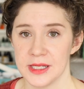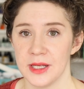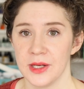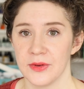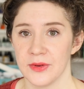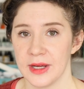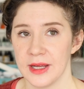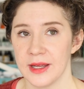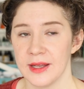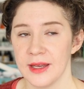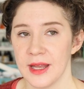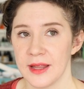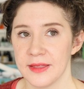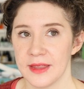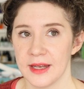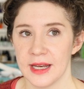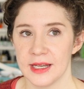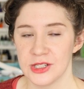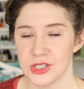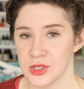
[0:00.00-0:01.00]
You know, I, not
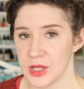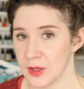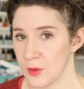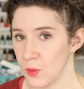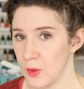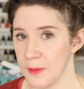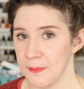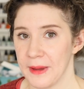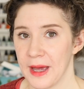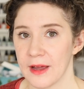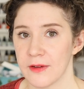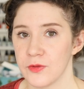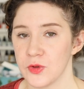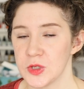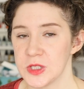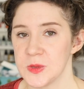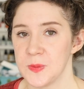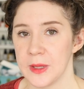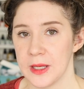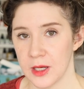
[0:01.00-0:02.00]
that I just like went back full
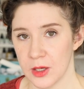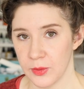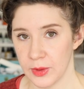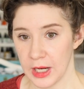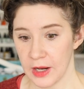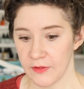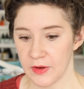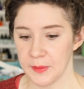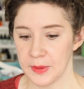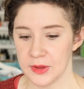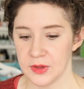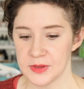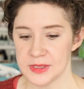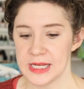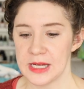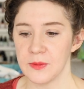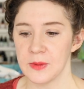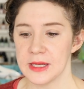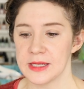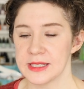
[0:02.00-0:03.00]
speed or whatever, but those
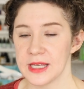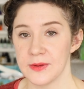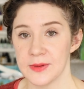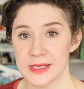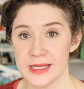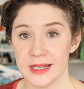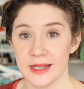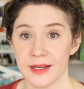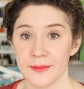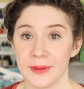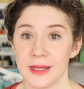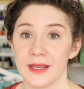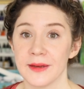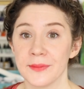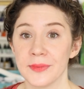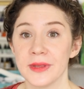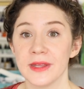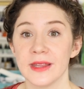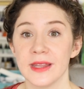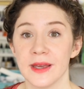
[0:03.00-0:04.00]
eight weeks I was going to be
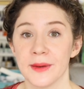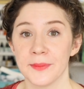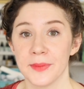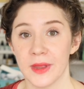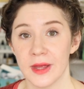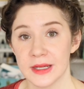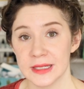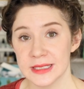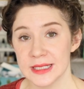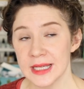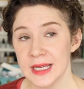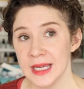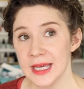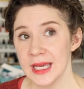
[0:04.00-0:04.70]
completely unplugged.